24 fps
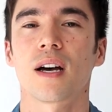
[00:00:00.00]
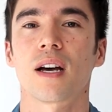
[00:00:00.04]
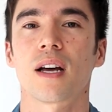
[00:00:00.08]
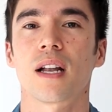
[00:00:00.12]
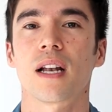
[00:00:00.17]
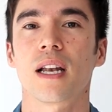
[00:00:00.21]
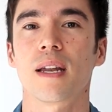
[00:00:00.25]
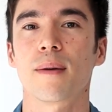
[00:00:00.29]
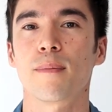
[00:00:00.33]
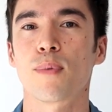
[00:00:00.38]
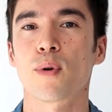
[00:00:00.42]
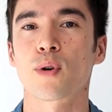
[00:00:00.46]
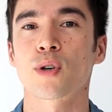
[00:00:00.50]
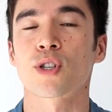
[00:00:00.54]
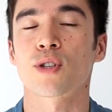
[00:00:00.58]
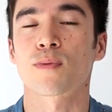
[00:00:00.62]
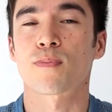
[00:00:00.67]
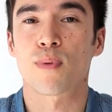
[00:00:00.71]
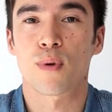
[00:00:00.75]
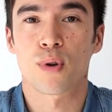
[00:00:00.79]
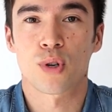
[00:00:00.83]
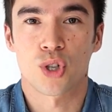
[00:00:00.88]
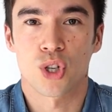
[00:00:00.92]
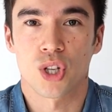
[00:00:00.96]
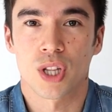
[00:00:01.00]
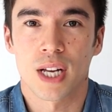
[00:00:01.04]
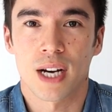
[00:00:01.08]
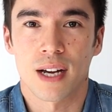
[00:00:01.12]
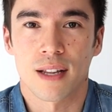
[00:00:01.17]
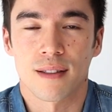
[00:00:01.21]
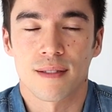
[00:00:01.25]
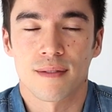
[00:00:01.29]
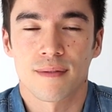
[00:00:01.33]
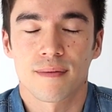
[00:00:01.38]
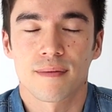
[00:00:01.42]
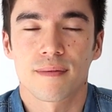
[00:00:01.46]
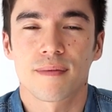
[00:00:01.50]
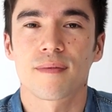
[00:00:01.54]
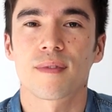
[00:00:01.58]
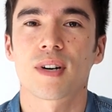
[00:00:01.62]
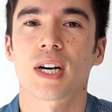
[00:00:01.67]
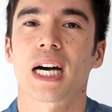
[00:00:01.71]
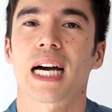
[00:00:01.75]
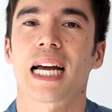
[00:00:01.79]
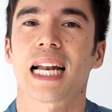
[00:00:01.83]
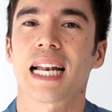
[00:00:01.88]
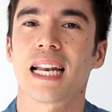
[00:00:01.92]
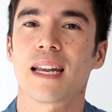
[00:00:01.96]
libos pushidan.
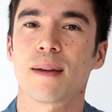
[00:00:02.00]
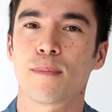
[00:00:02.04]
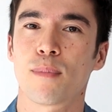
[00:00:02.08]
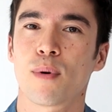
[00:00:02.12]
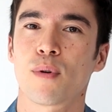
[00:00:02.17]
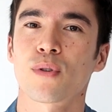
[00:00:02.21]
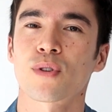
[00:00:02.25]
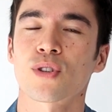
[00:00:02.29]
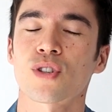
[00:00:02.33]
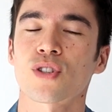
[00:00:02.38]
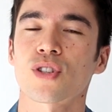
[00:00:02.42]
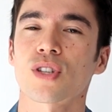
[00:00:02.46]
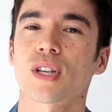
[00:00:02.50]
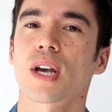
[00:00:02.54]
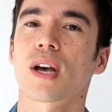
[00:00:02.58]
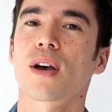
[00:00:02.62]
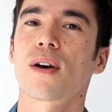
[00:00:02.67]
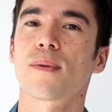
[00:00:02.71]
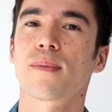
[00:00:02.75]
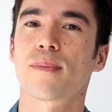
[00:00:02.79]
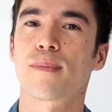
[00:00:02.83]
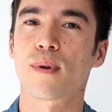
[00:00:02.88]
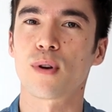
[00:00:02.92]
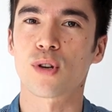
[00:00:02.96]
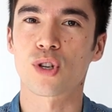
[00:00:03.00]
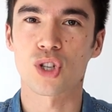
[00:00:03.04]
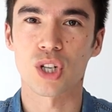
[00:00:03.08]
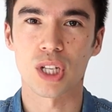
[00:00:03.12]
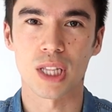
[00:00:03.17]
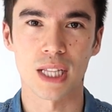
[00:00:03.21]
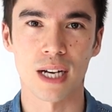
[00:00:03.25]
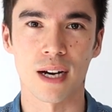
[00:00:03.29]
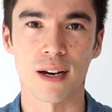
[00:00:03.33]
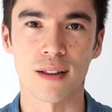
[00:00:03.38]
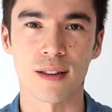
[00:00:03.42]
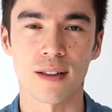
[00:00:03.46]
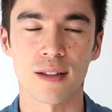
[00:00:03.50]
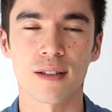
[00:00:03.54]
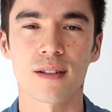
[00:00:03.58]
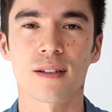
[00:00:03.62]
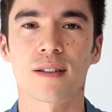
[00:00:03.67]
Libos pushidan.